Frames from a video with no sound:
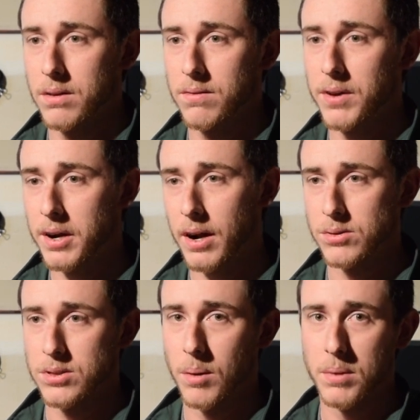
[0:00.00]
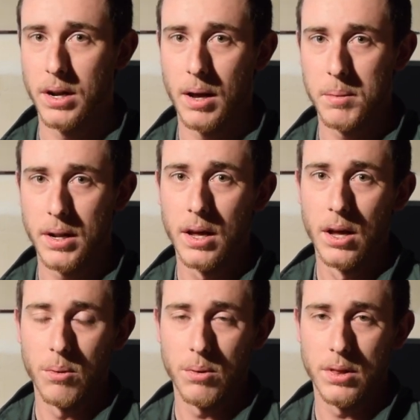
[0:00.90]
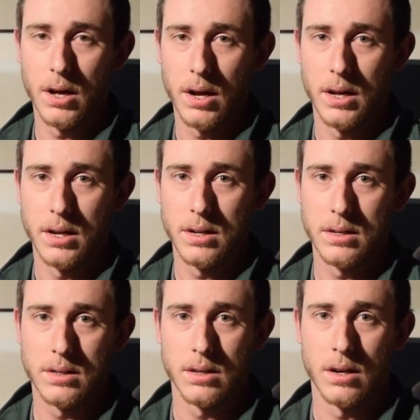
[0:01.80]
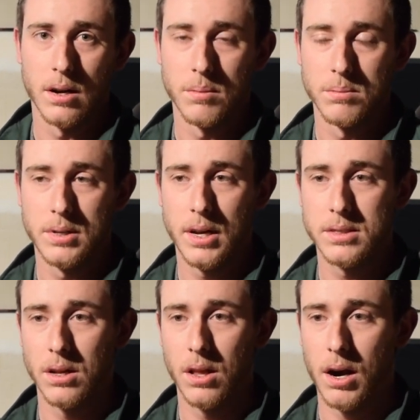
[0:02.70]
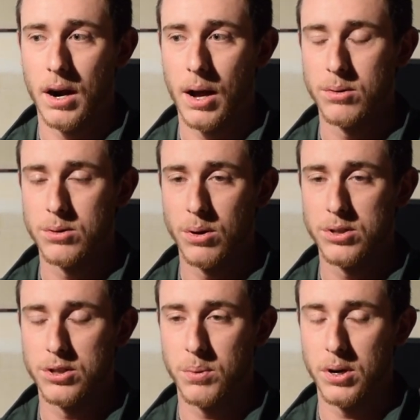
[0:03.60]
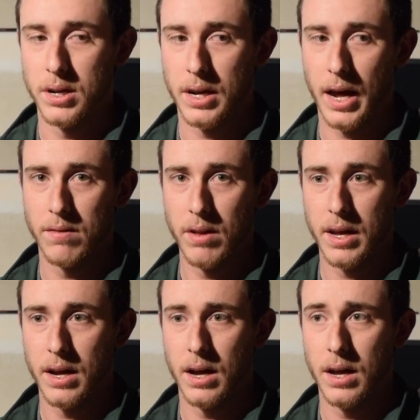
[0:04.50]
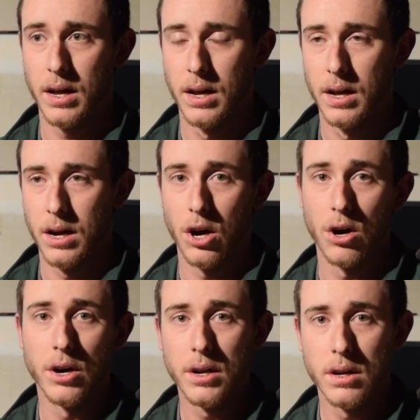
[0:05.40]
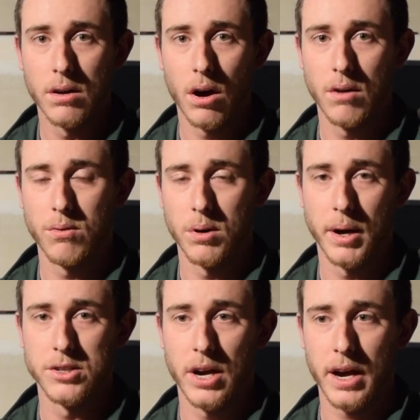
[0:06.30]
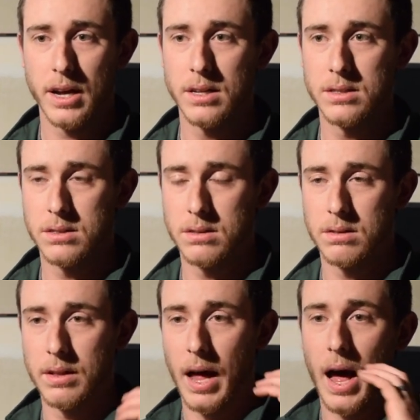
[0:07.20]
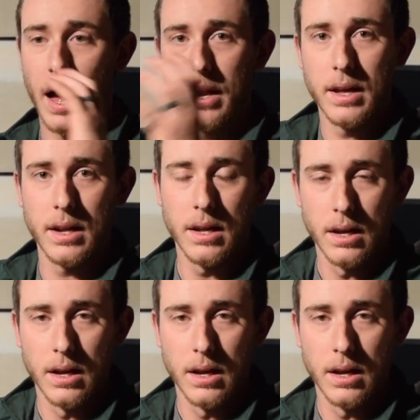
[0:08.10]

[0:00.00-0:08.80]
figure out something. I mean, with the DSLR, I was always just putting kind of like a hood off one of my jackets on it,